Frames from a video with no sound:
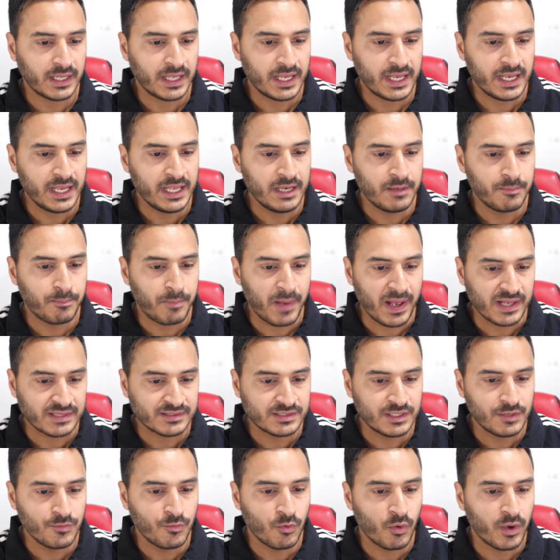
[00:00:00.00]
in
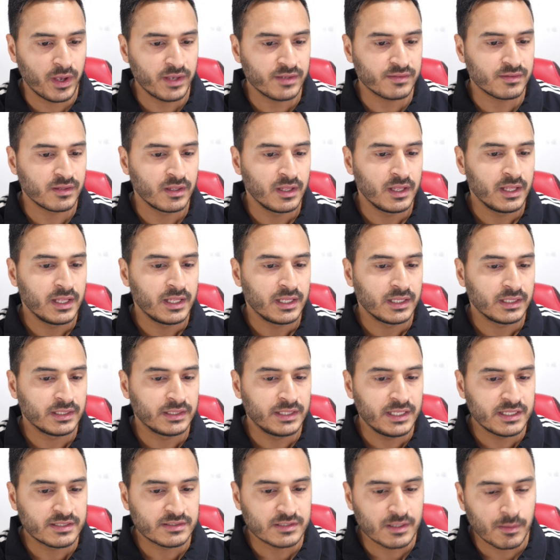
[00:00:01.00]
passive voice,
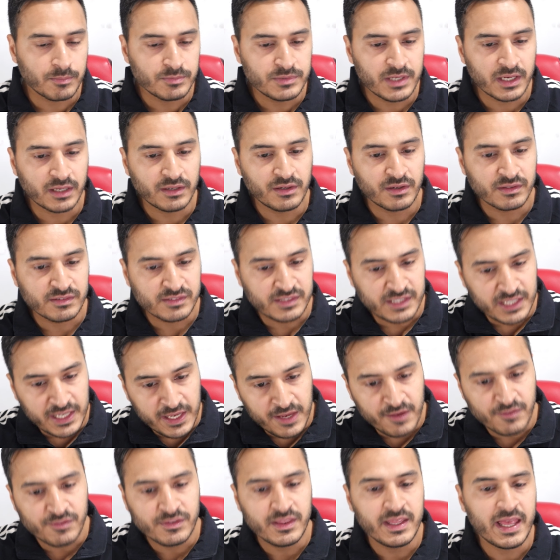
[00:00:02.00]
the subject
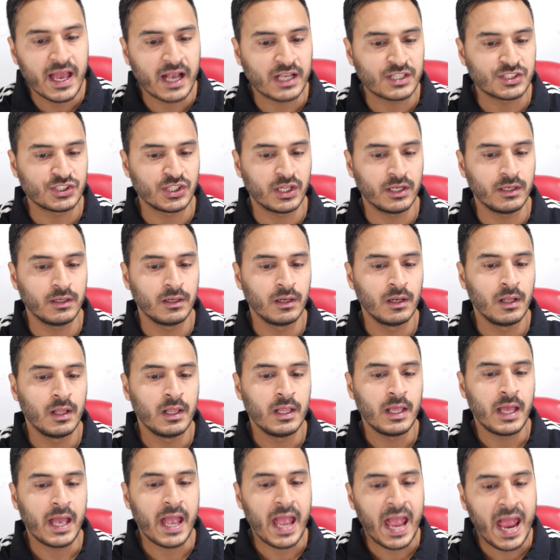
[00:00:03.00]
receives the action
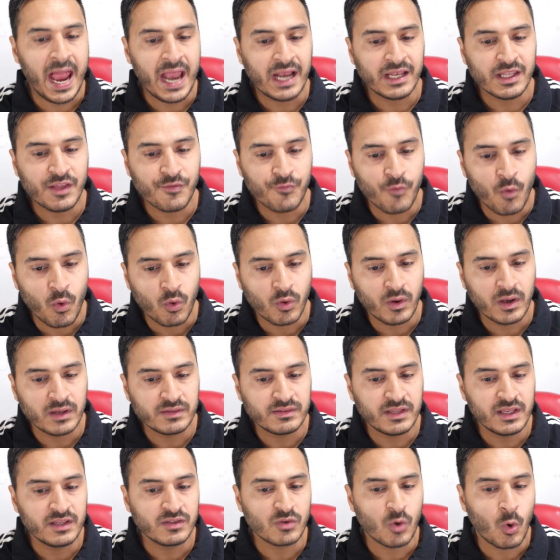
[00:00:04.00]
and the
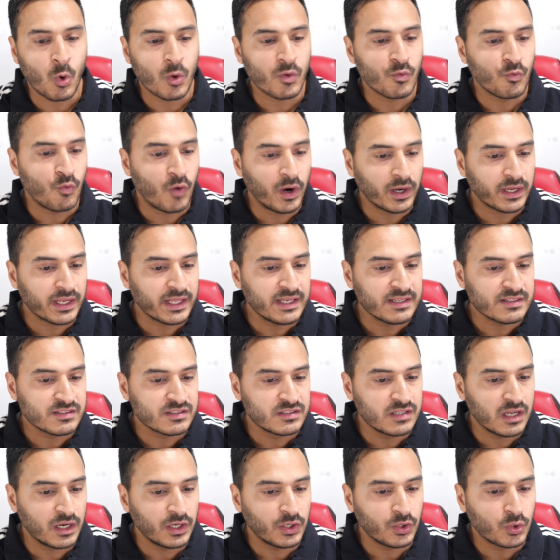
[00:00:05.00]
focus is on what is
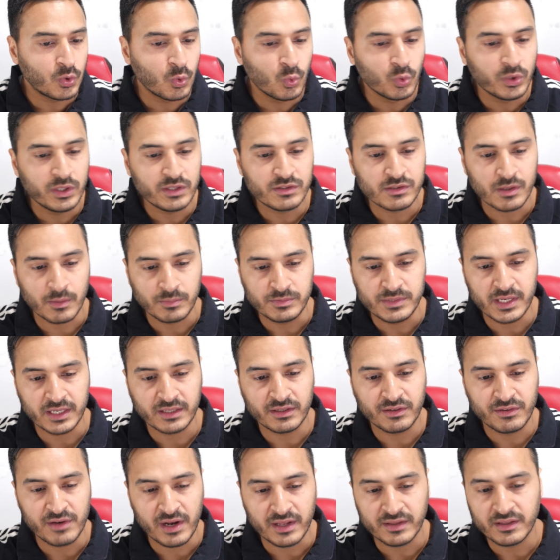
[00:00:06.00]
done to the
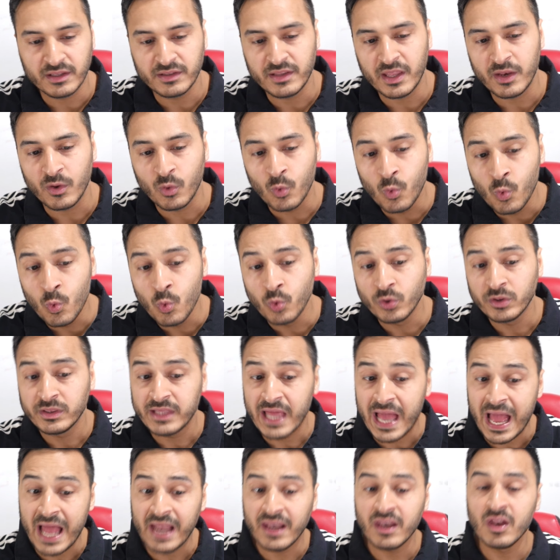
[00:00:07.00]
subject rather than who
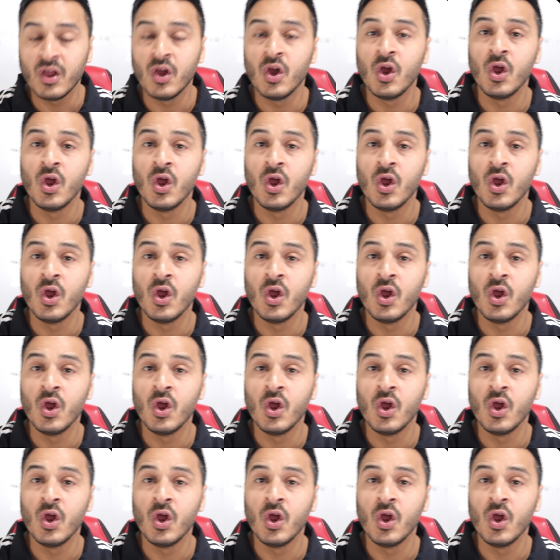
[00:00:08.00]
did